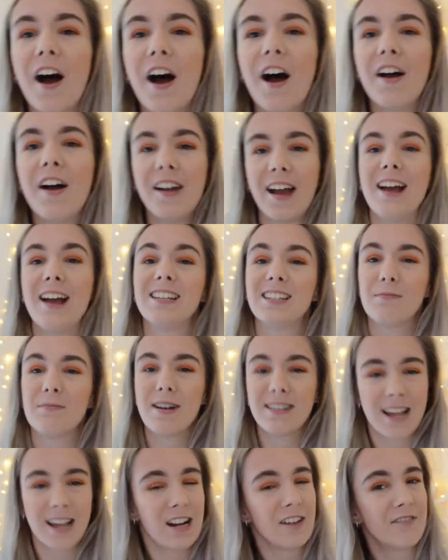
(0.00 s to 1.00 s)
Okay, so my
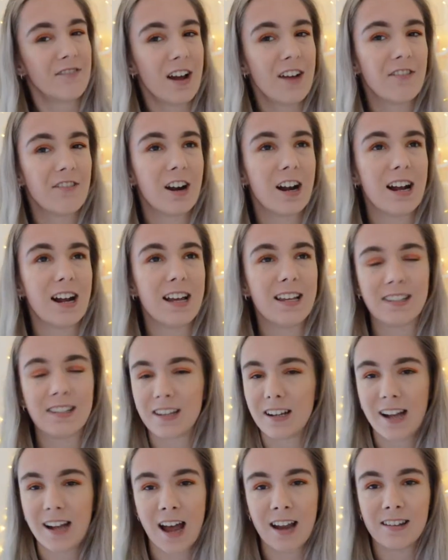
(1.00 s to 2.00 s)
second favourite is
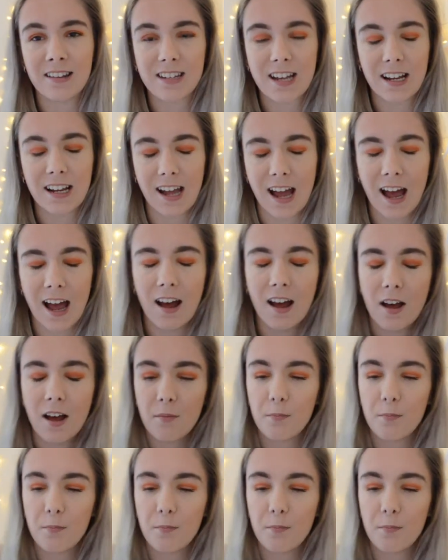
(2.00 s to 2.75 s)
again skincare,